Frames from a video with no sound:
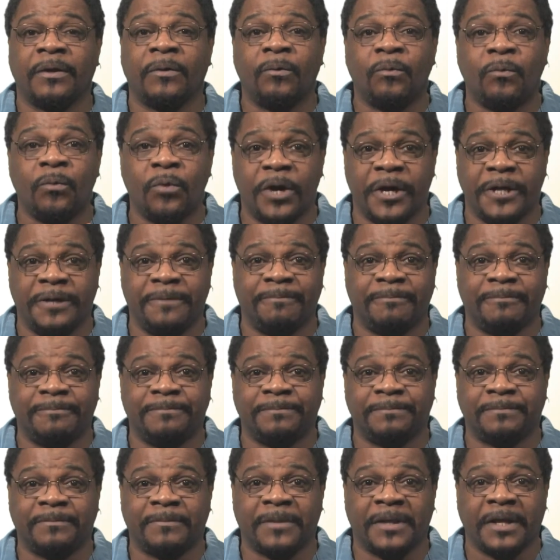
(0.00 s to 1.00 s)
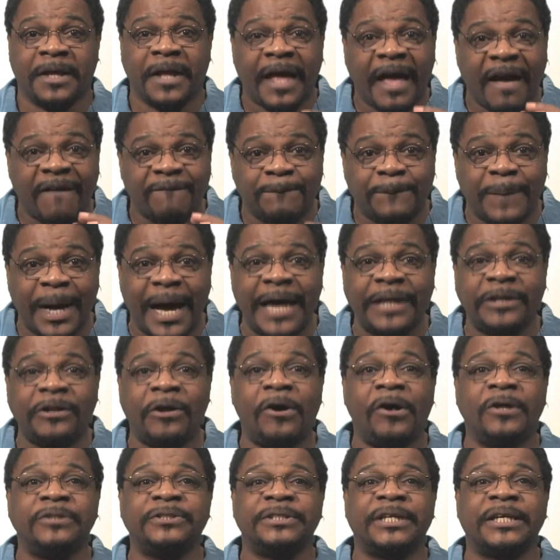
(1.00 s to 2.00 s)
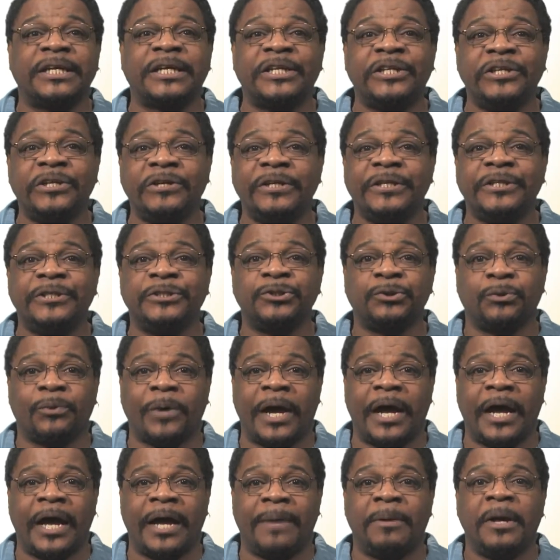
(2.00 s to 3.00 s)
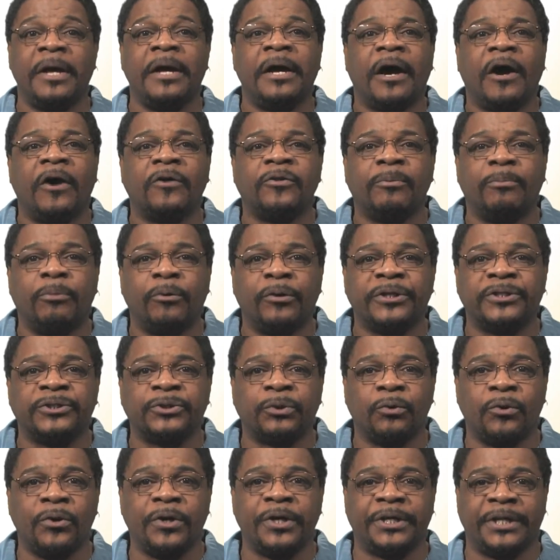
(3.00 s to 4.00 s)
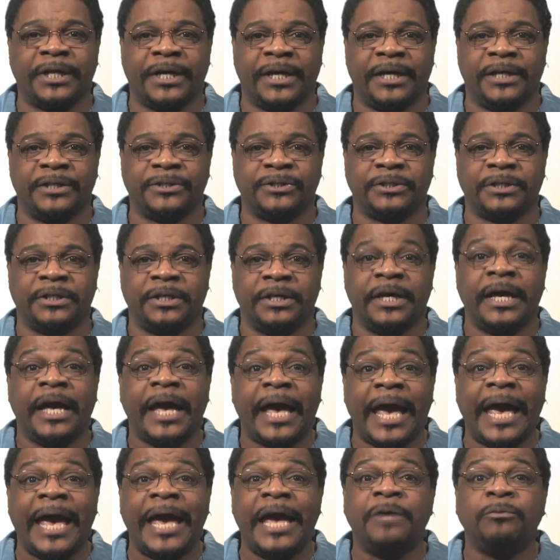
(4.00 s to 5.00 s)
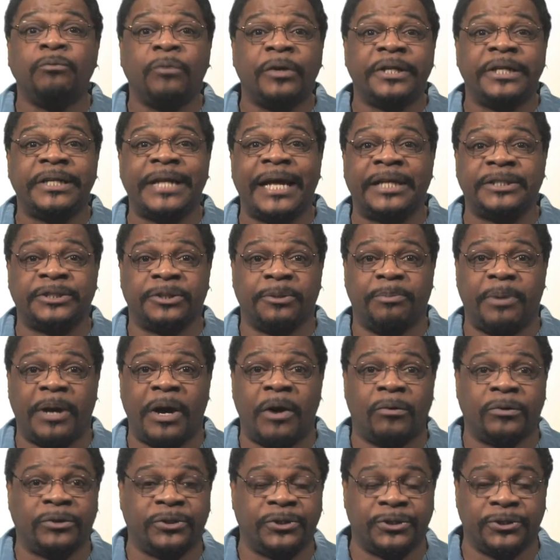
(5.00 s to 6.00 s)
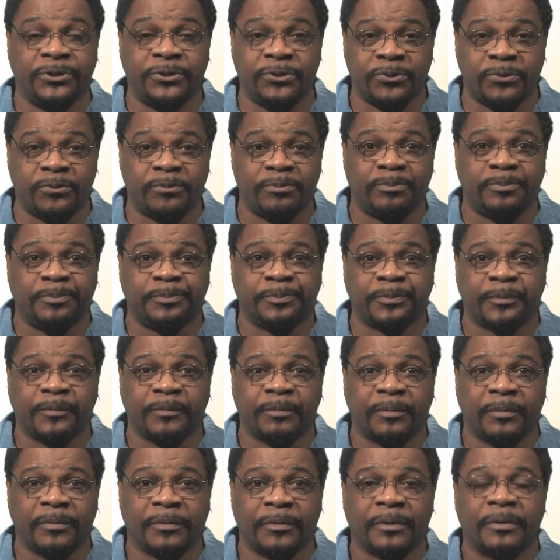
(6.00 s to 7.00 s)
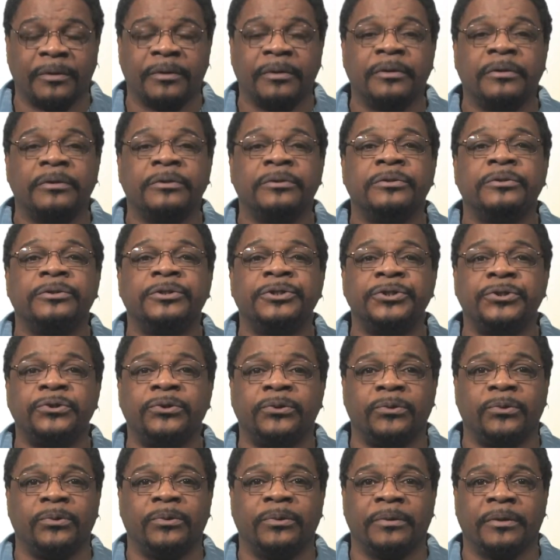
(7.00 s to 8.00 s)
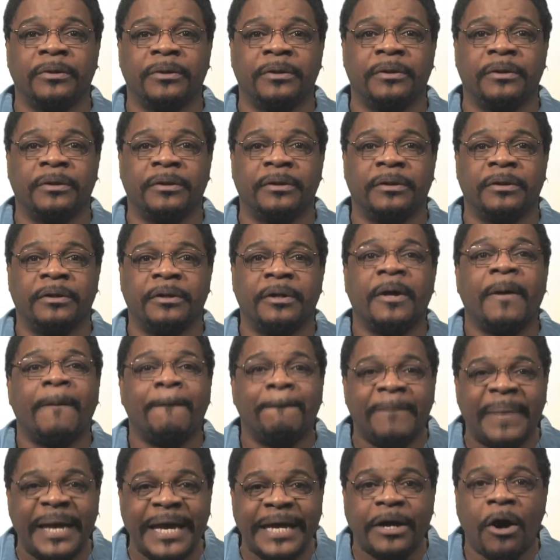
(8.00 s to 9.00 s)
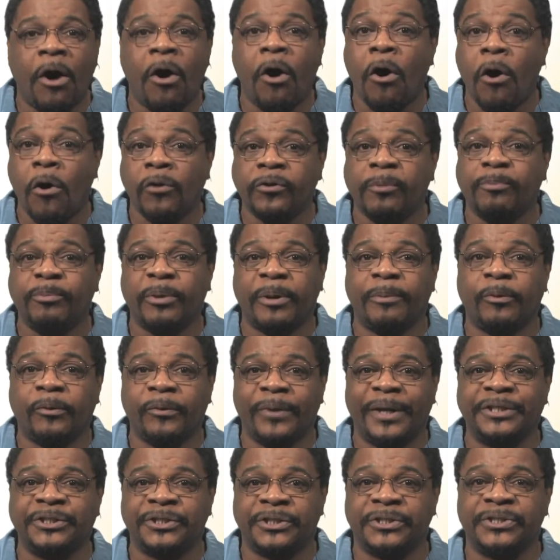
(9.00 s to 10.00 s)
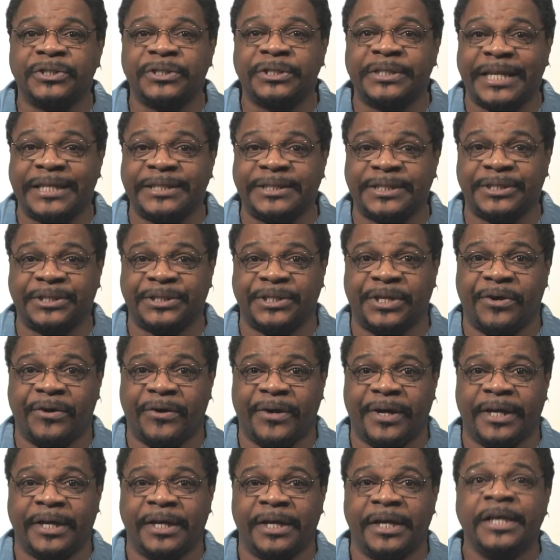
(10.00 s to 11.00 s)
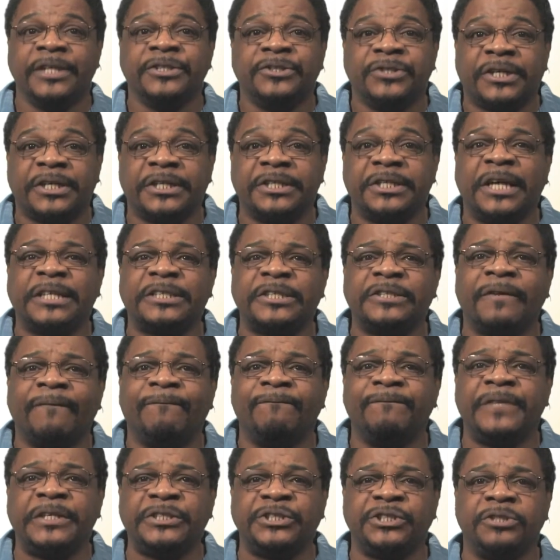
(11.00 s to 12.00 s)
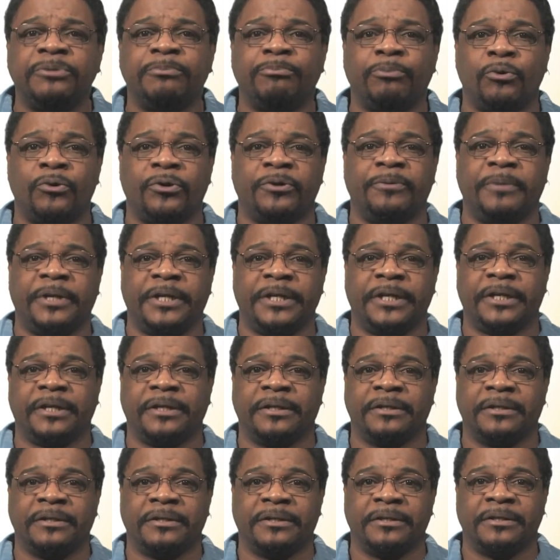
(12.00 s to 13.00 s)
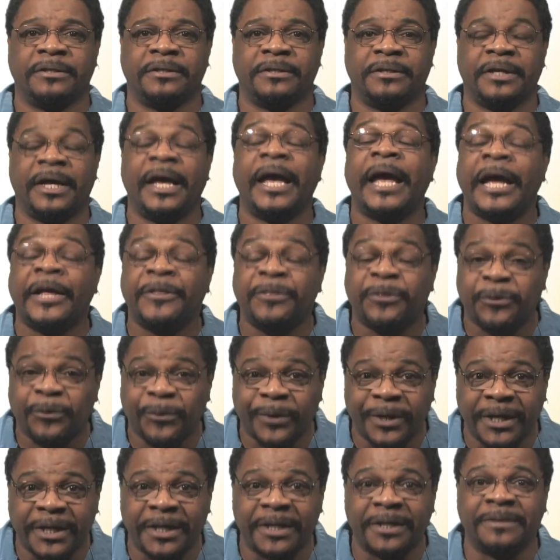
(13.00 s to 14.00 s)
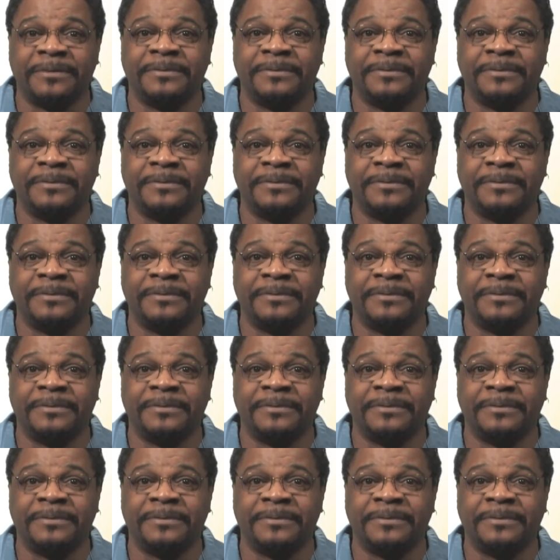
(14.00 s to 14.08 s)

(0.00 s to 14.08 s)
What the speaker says: 1. Have bylaws that clearly describe how the board is organized and what it has the power to do. 2. Make all the preparations necessary to conduct an efficient board meeting. And 3.